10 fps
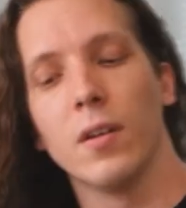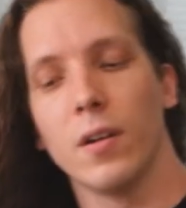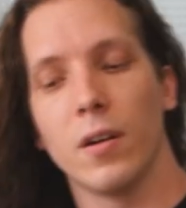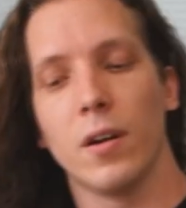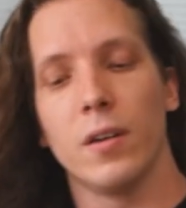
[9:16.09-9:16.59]

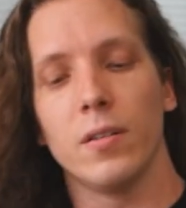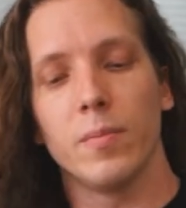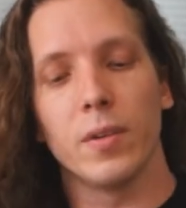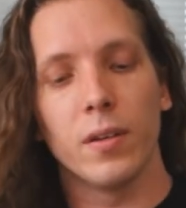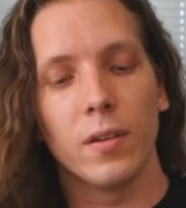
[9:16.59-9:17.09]
Alright,
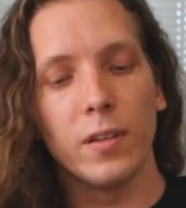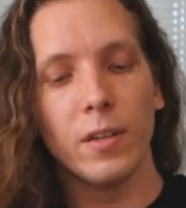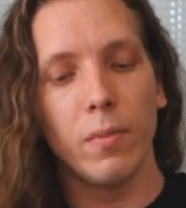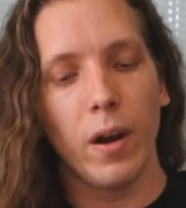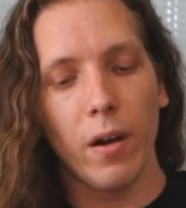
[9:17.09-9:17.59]
let me
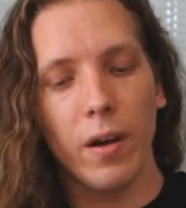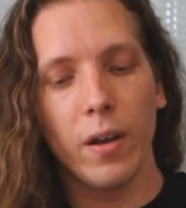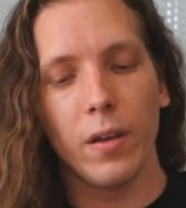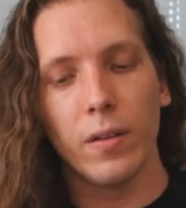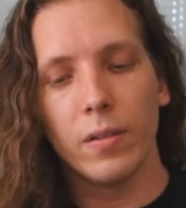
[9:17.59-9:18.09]
clean my
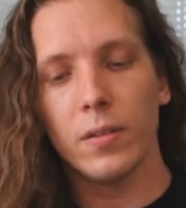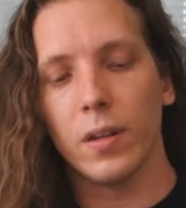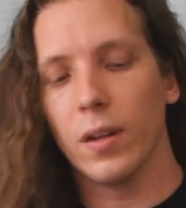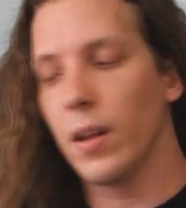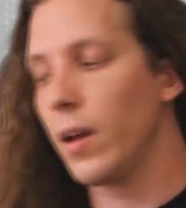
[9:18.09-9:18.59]
area.
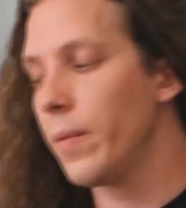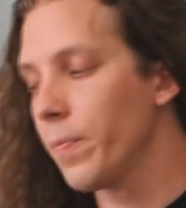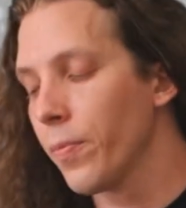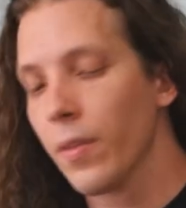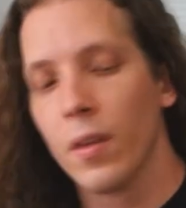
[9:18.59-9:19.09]

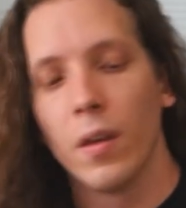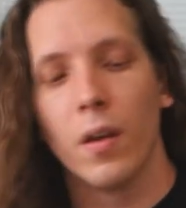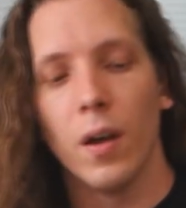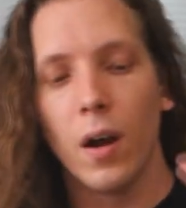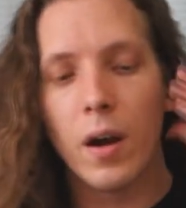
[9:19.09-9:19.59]

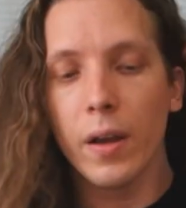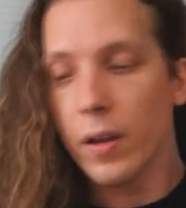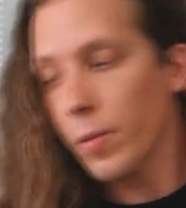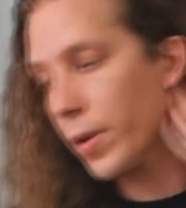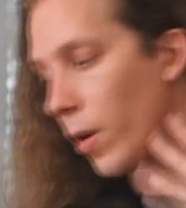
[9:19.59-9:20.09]
Alright,
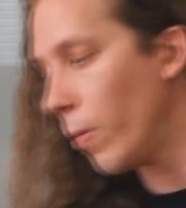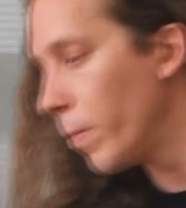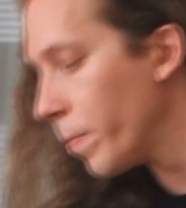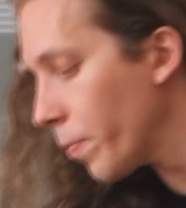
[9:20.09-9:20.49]
here we go.